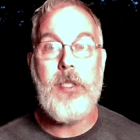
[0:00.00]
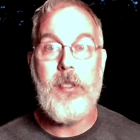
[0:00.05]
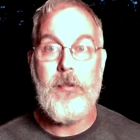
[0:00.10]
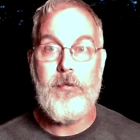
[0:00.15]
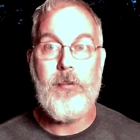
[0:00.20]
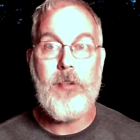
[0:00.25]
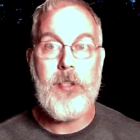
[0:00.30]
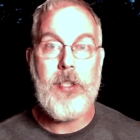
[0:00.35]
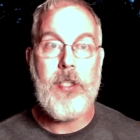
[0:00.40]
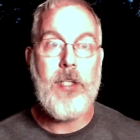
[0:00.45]
a
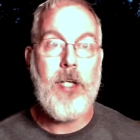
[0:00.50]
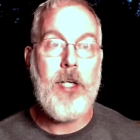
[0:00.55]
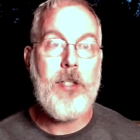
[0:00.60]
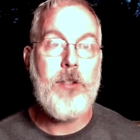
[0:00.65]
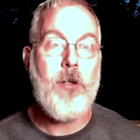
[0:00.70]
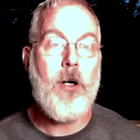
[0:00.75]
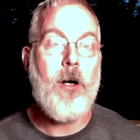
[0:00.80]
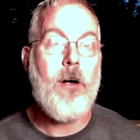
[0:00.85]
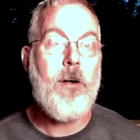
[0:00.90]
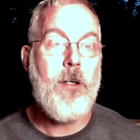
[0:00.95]
fully
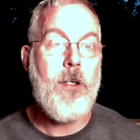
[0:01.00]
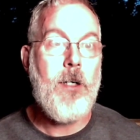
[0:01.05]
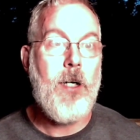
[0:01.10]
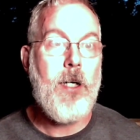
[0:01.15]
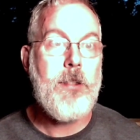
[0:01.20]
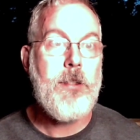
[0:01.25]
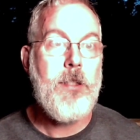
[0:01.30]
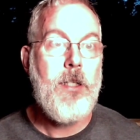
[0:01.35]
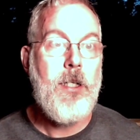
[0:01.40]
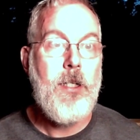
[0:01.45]
enlightened
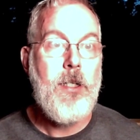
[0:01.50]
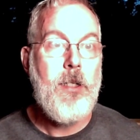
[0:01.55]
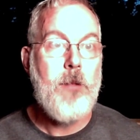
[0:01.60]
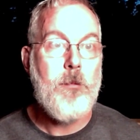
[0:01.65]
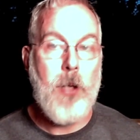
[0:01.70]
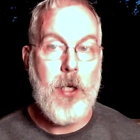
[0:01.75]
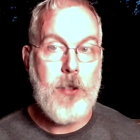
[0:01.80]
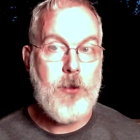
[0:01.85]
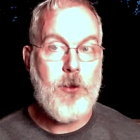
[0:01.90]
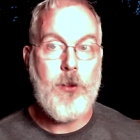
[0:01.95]
arahant
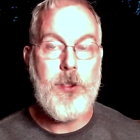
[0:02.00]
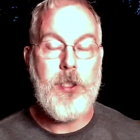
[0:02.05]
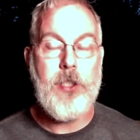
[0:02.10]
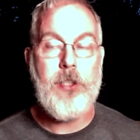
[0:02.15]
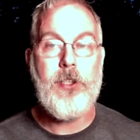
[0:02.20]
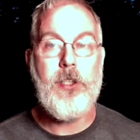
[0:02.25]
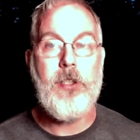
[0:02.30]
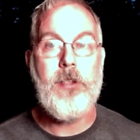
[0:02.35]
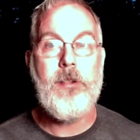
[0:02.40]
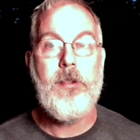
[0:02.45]
by
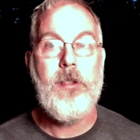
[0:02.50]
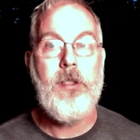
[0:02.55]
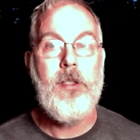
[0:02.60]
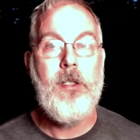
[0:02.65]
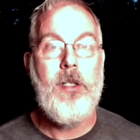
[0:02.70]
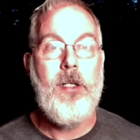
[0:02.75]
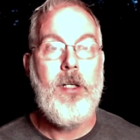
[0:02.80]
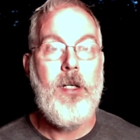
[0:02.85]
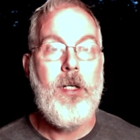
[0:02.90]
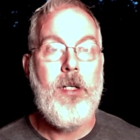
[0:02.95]
tradition,
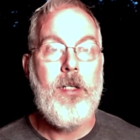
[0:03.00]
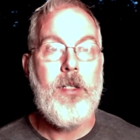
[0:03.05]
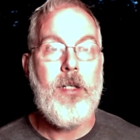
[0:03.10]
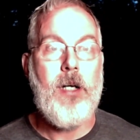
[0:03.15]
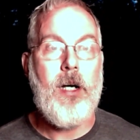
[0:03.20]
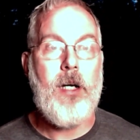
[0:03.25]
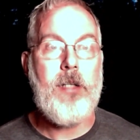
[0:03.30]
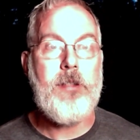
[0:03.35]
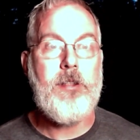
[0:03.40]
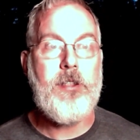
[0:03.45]

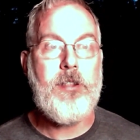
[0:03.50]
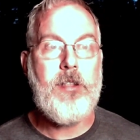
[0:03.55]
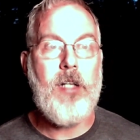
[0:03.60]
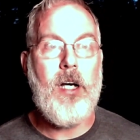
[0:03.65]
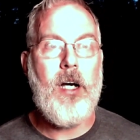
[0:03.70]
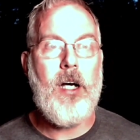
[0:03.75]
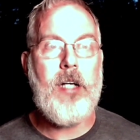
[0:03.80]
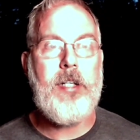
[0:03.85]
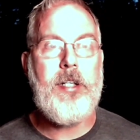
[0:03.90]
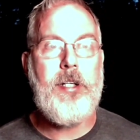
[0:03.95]
just
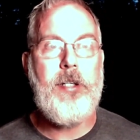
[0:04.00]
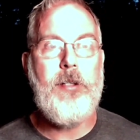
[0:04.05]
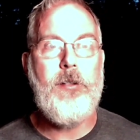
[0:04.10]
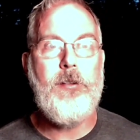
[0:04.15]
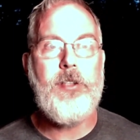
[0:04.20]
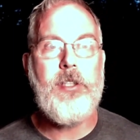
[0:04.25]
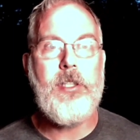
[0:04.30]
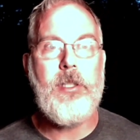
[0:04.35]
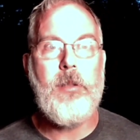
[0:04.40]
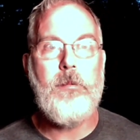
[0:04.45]

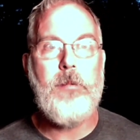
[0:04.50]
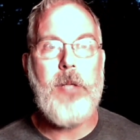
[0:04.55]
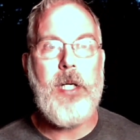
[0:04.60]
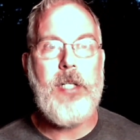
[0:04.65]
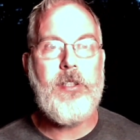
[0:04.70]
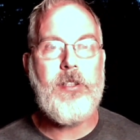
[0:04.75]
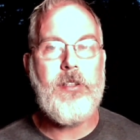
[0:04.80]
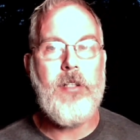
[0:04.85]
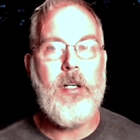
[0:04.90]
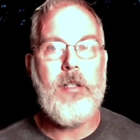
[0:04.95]
accusing him
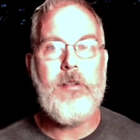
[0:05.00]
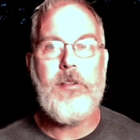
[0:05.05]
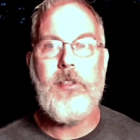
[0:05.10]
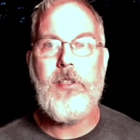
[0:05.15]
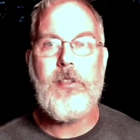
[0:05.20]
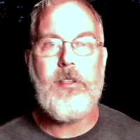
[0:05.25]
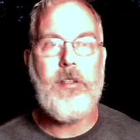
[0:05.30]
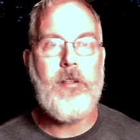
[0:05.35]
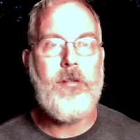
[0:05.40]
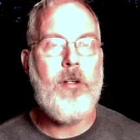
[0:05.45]
based on
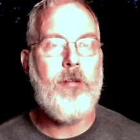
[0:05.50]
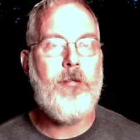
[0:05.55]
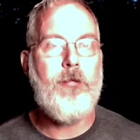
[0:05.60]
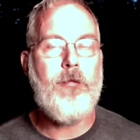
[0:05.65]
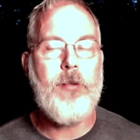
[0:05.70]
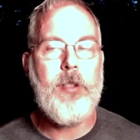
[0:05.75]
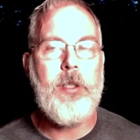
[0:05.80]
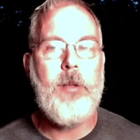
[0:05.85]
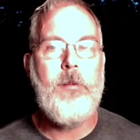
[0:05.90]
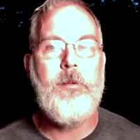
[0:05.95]
just the
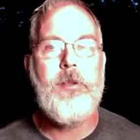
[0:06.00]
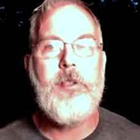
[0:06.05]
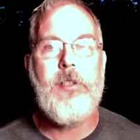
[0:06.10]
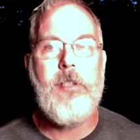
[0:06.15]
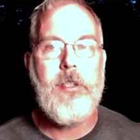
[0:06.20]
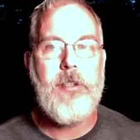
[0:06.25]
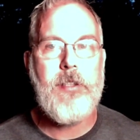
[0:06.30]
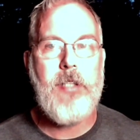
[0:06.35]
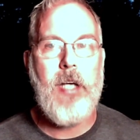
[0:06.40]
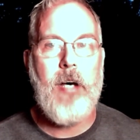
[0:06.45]

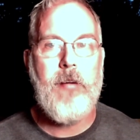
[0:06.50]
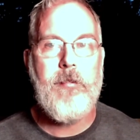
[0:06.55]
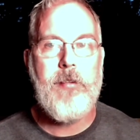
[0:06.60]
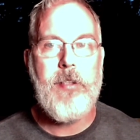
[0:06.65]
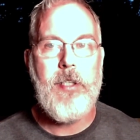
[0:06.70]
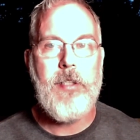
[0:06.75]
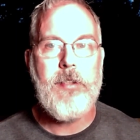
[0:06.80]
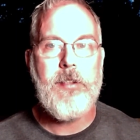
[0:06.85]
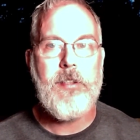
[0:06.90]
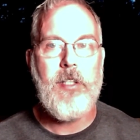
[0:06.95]
flimsiest
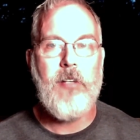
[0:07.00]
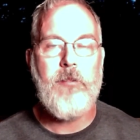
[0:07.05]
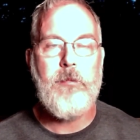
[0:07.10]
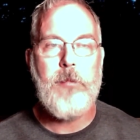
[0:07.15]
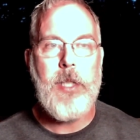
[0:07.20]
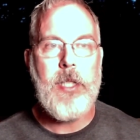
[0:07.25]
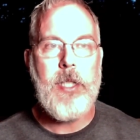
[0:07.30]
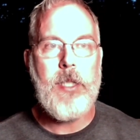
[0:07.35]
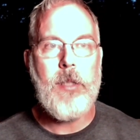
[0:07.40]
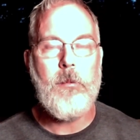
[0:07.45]
evidence of
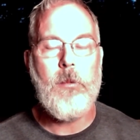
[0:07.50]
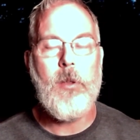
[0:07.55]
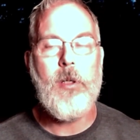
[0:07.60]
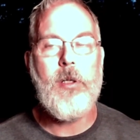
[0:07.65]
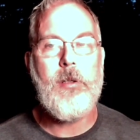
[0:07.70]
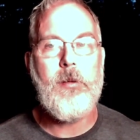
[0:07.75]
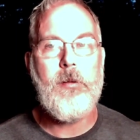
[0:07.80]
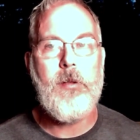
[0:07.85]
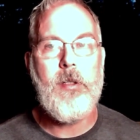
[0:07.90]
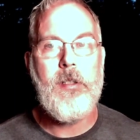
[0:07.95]
being a
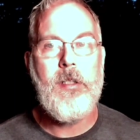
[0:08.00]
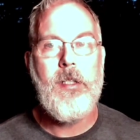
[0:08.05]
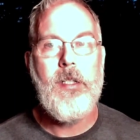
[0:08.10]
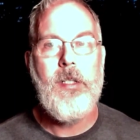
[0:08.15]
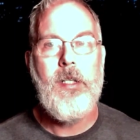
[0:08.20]
murderer.